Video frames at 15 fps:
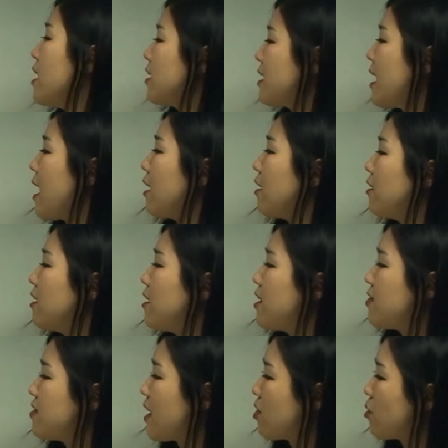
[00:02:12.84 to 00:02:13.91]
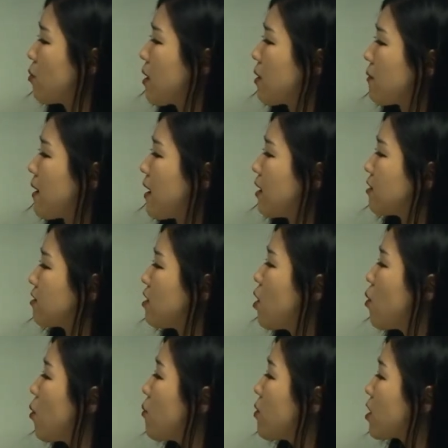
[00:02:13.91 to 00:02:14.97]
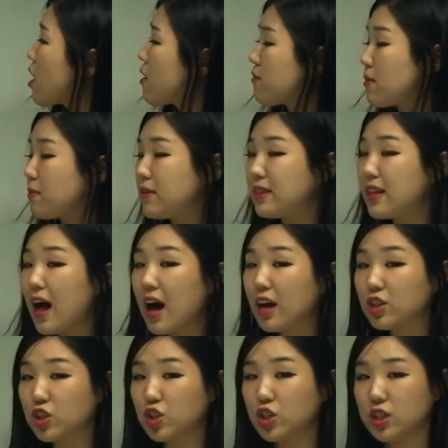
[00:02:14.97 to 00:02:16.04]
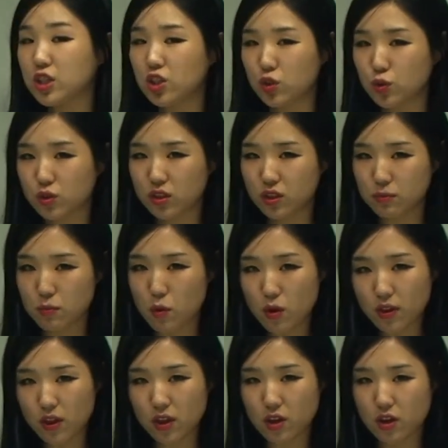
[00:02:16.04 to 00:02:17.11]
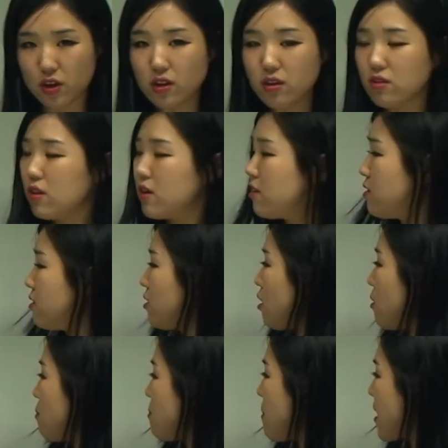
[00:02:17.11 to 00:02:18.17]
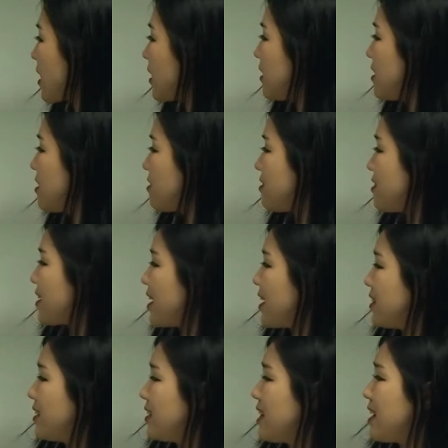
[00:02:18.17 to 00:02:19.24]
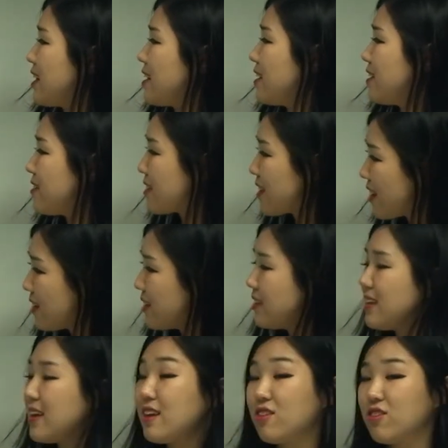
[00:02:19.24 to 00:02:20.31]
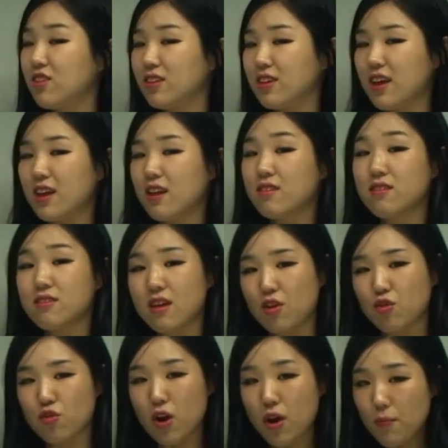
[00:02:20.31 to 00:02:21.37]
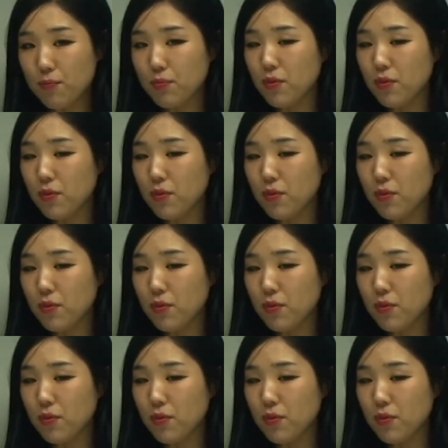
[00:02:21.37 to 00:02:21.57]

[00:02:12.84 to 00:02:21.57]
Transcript: Now, the other way around, when we go from a large unit to a smaller unit, so megaliters to kiloliters, kiloliters to liters, etc.,